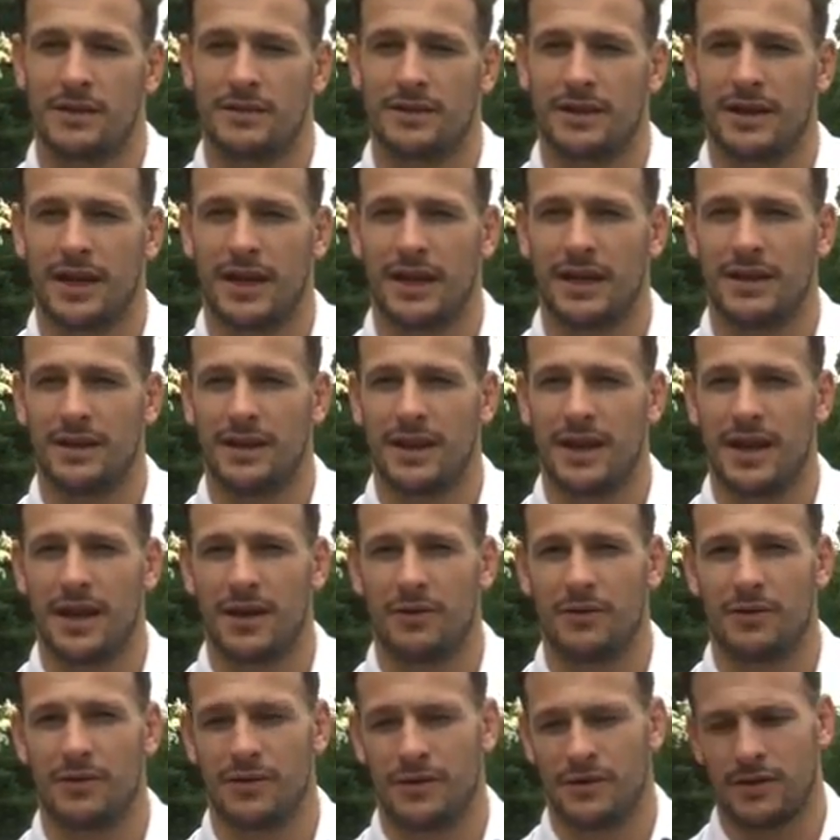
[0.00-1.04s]
to get in
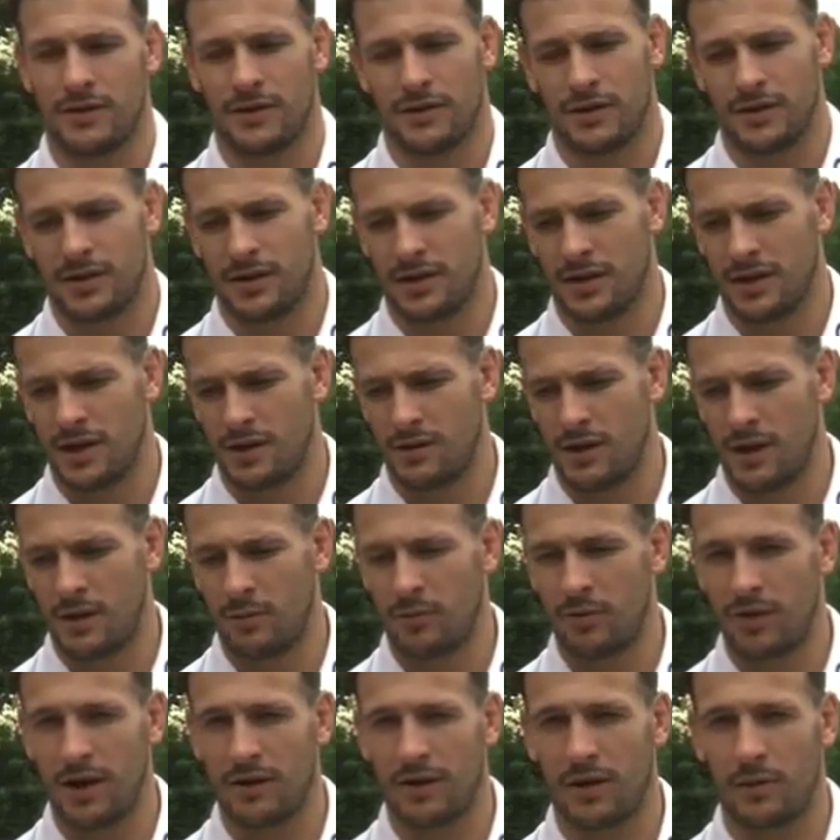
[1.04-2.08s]
there, and I know how
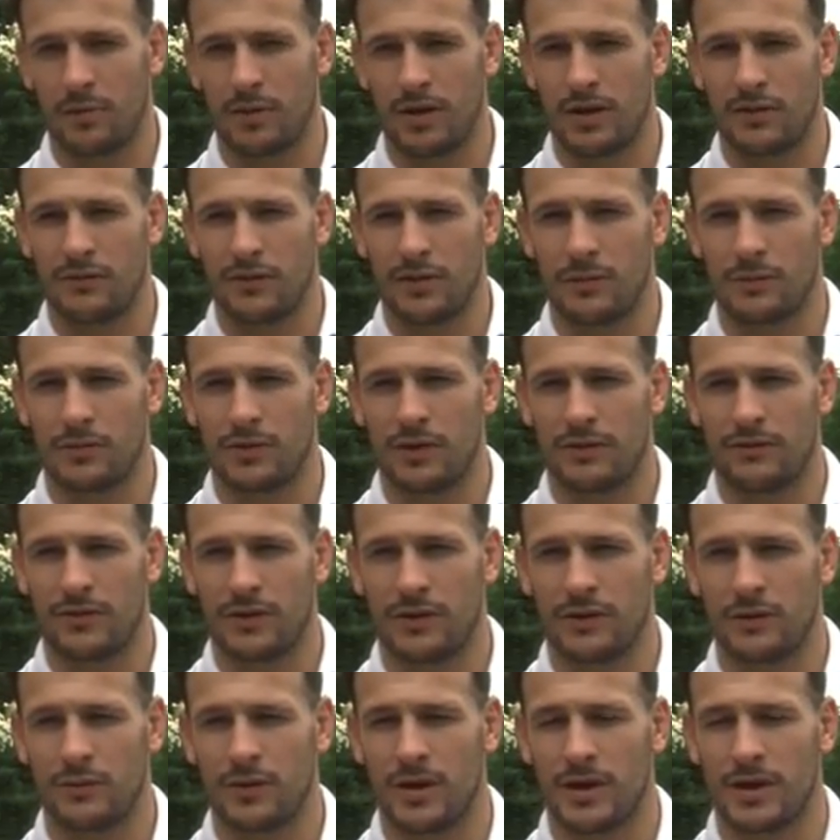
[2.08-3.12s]
proud I'll be if
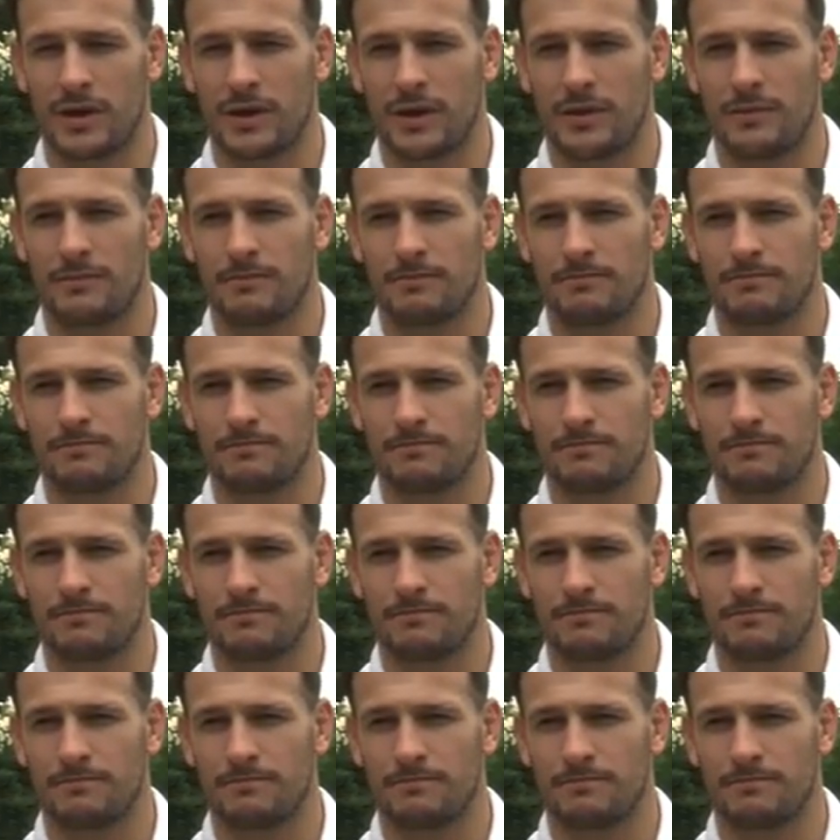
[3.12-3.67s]
I do make it.